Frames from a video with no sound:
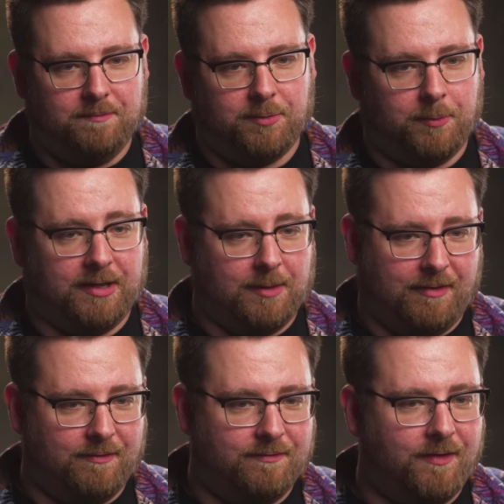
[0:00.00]
probably like
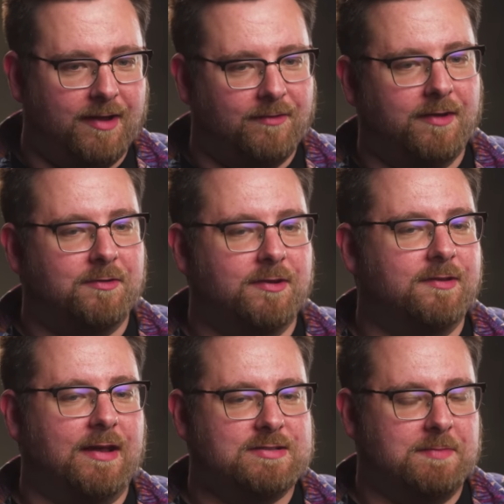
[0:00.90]
about a
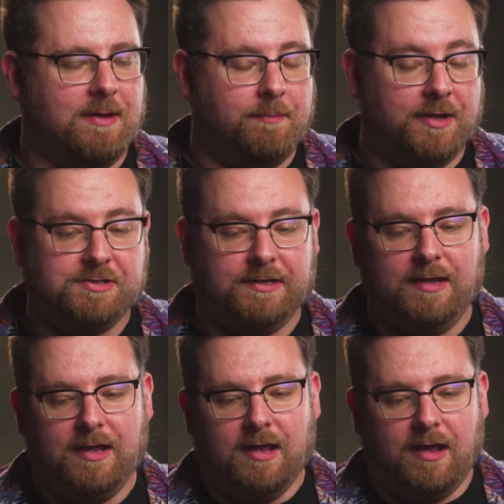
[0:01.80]
£500,000 budget
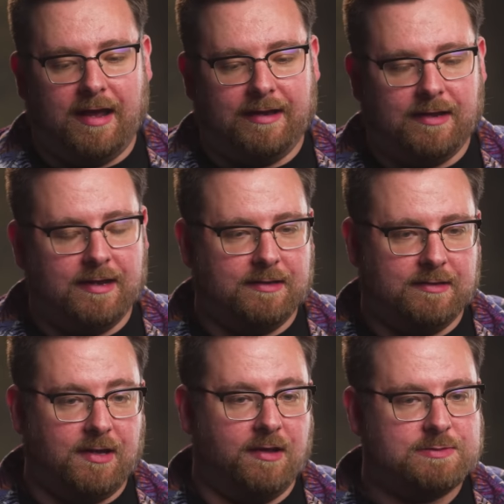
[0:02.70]
and
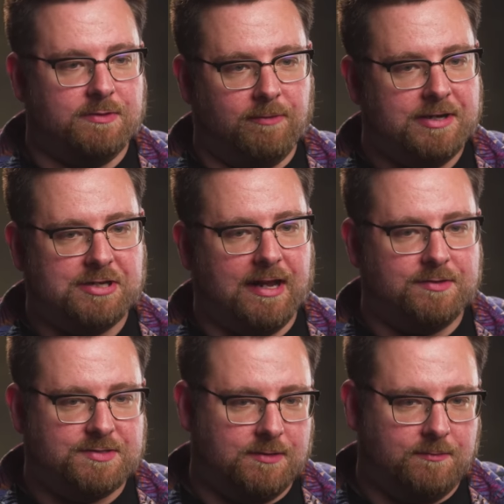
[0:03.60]
tasked with reaching
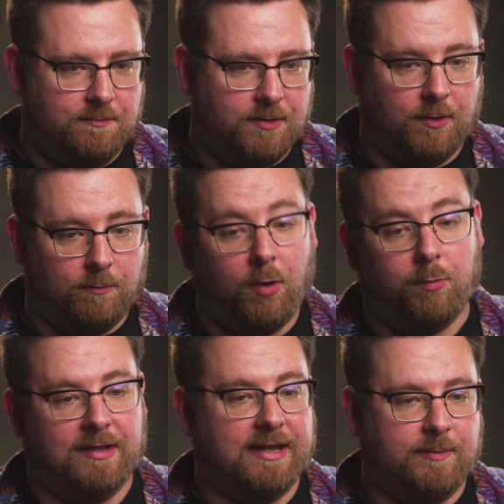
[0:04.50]
out to, you know, what
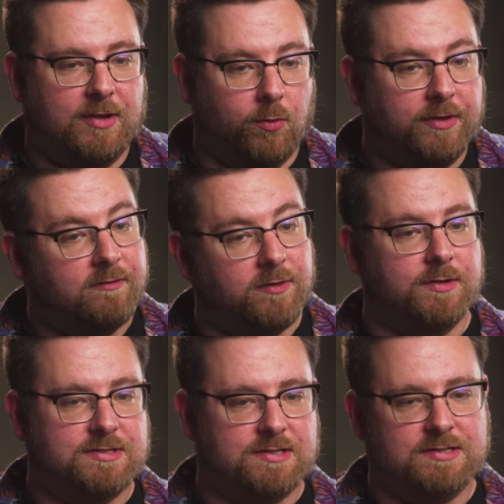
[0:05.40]
would later be called
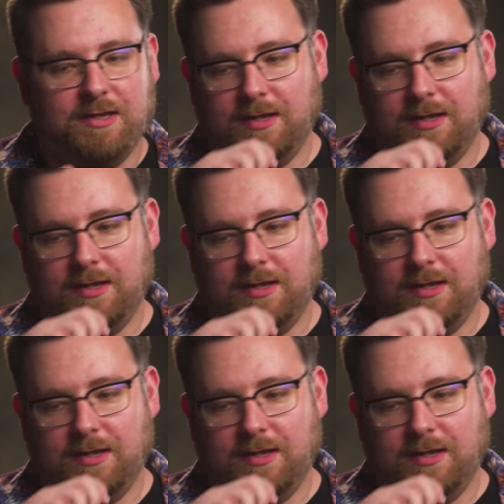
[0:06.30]
influencers.